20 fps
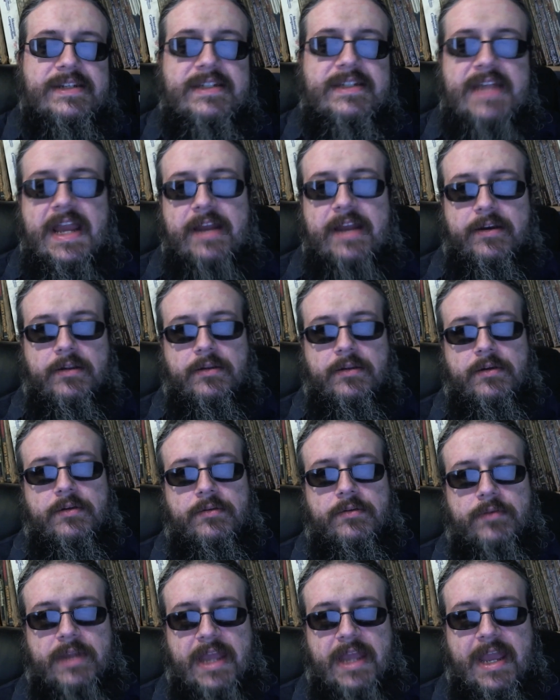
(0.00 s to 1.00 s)
a
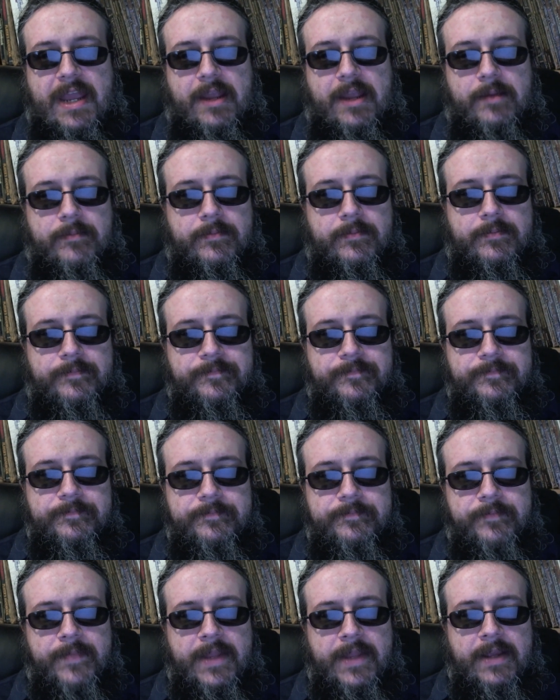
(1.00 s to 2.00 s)
standalone game.
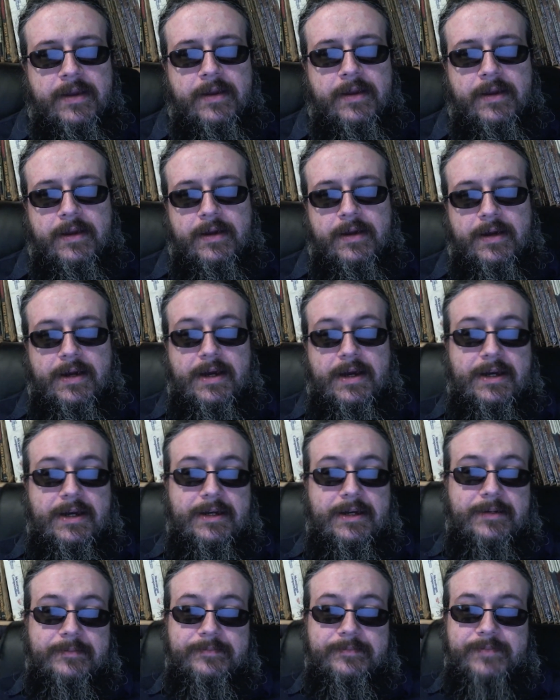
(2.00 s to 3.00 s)

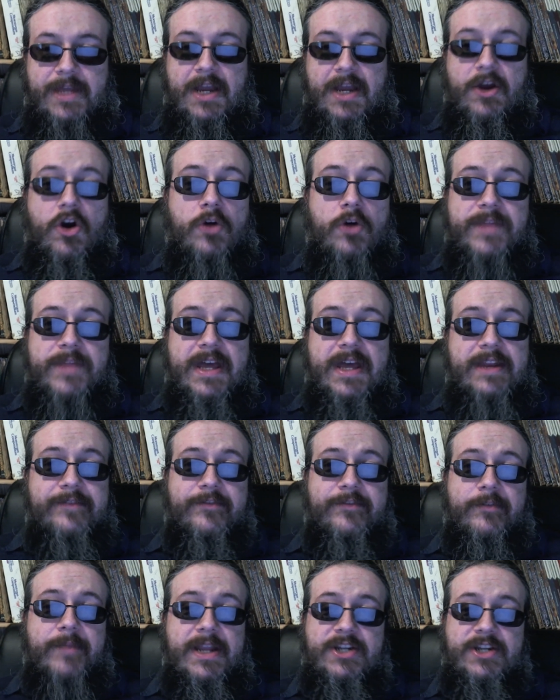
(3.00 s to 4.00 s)
I hope that
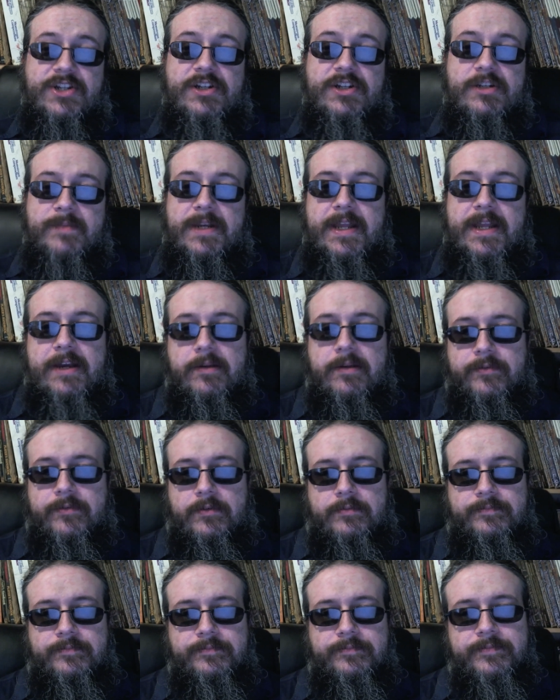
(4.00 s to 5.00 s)
information has been
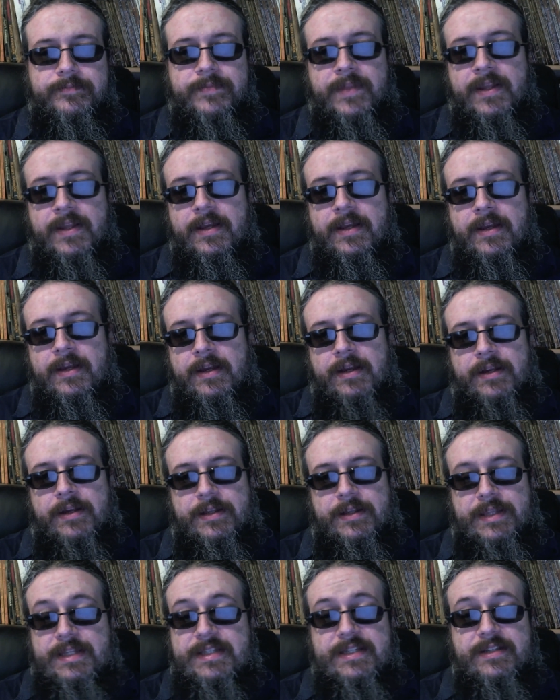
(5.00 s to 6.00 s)
helpful.
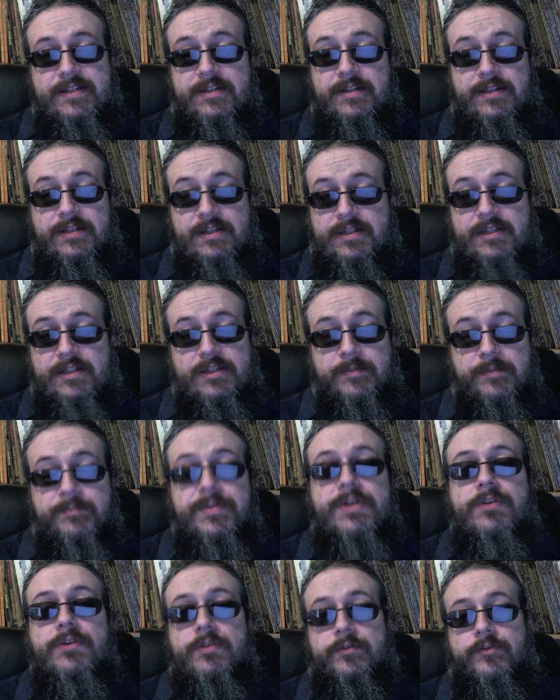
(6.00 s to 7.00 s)
This is a
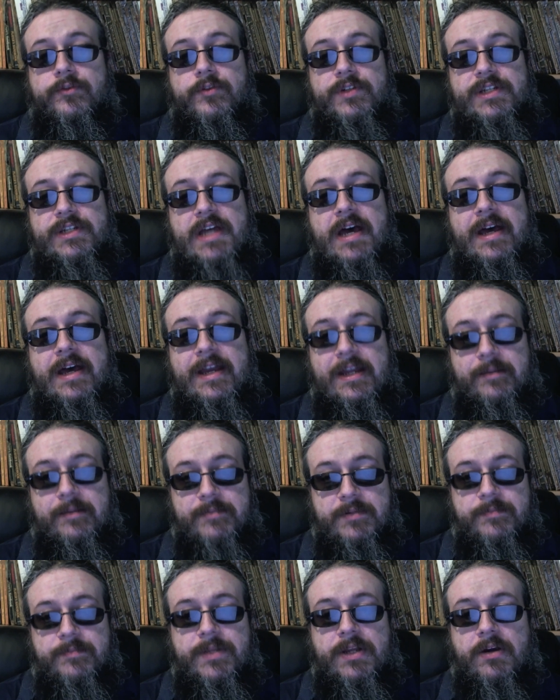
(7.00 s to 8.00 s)
beautiful
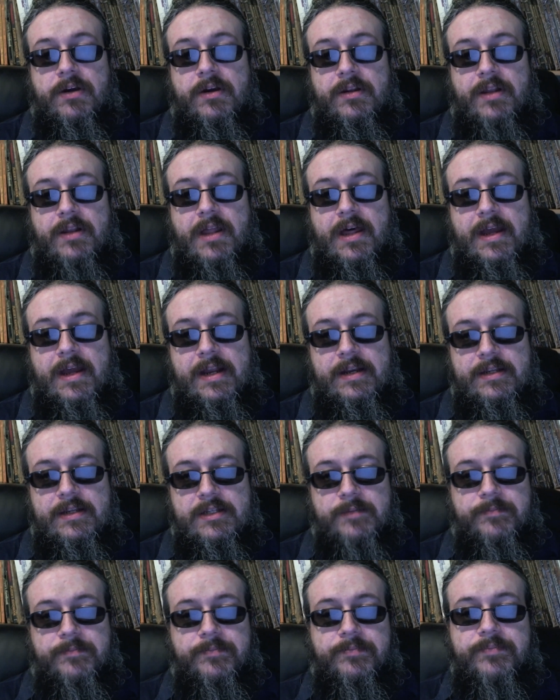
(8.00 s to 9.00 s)
time to be online.
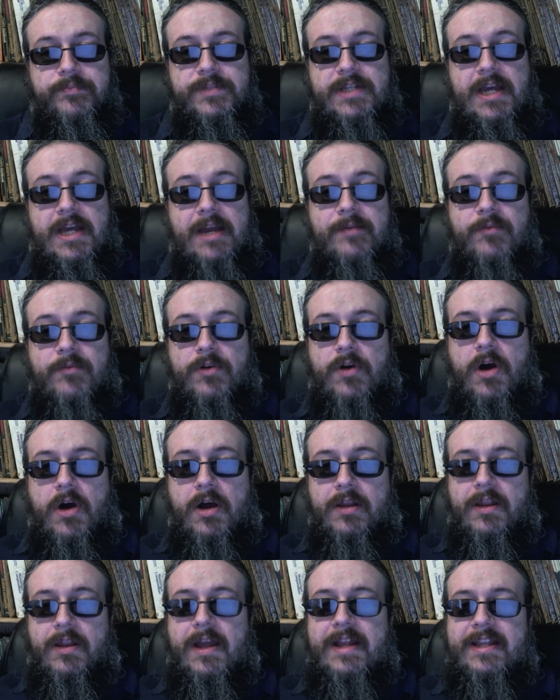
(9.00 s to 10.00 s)
It's a time where
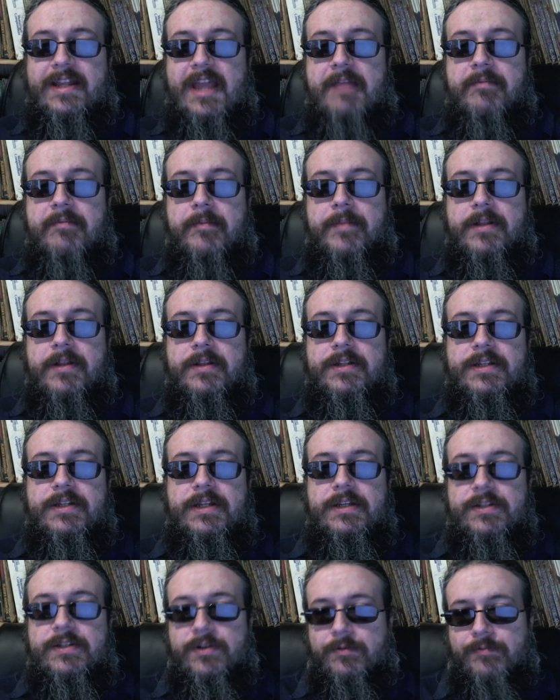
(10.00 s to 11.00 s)
online
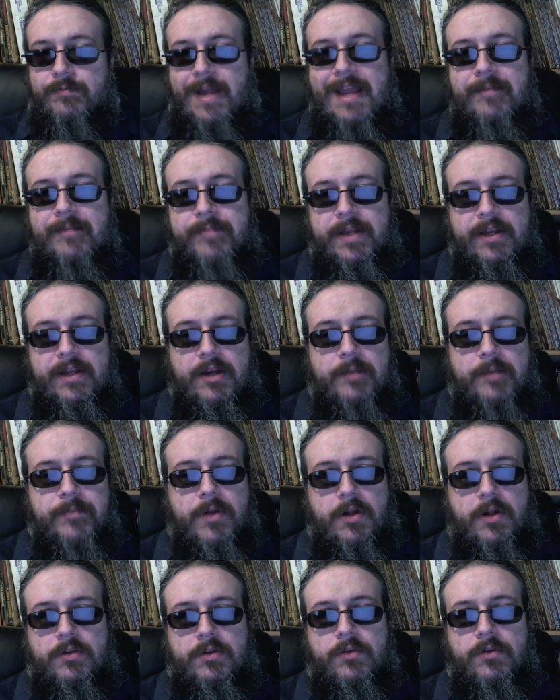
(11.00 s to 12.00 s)
capabilities are ramping
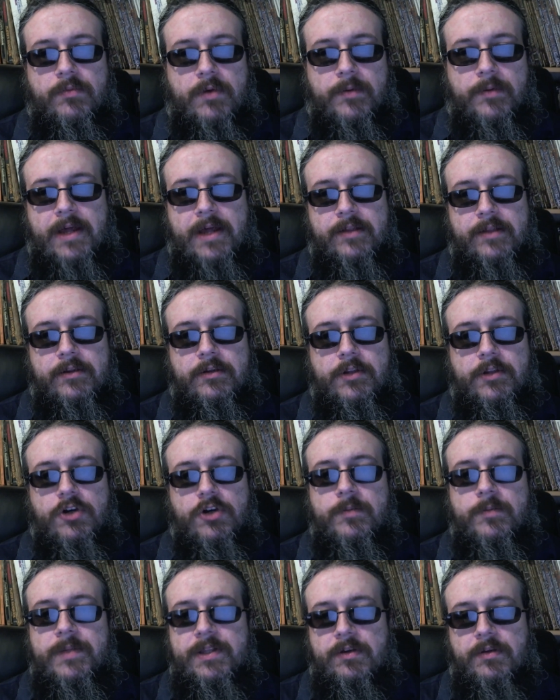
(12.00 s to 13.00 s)
up all around the
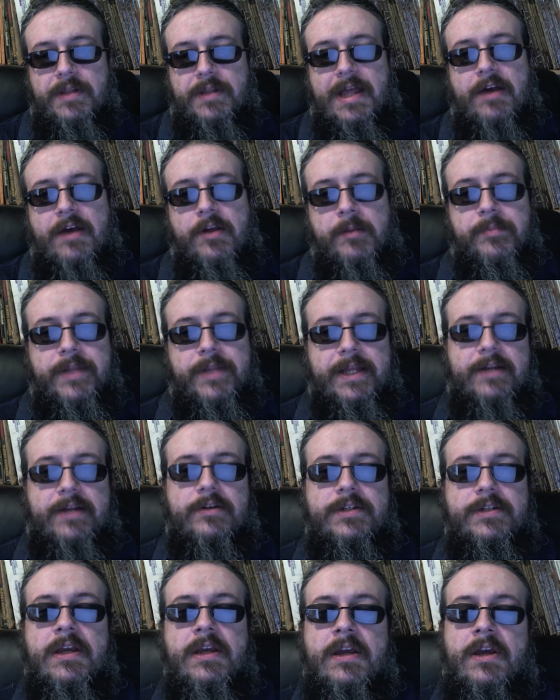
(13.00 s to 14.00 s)
globe, and they're allowing
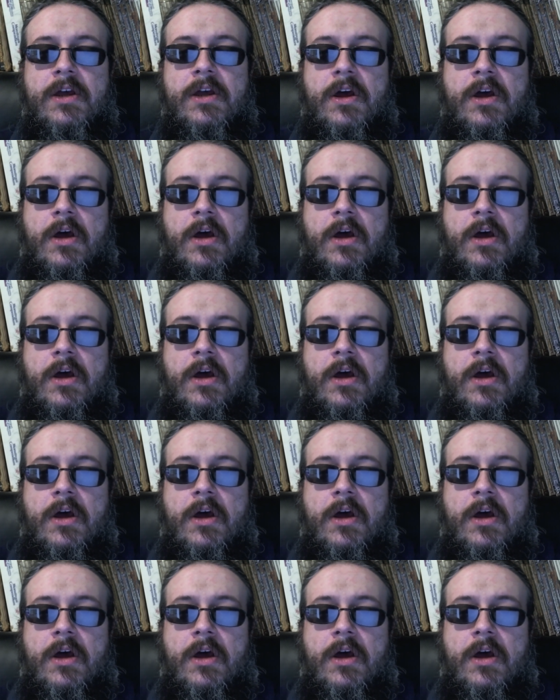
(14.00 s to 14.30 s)
players